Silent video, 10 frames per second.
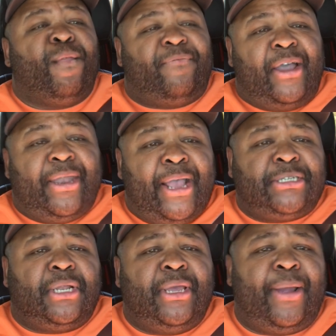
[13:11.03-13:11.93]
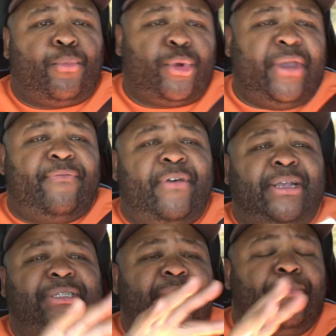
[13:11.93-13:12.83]
Financially, I'm
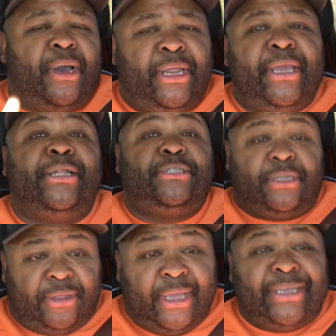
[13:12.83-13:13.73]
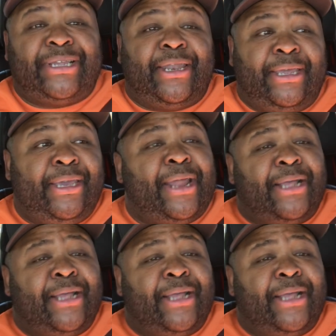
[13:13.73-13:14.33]
reinvesting money into the things I need.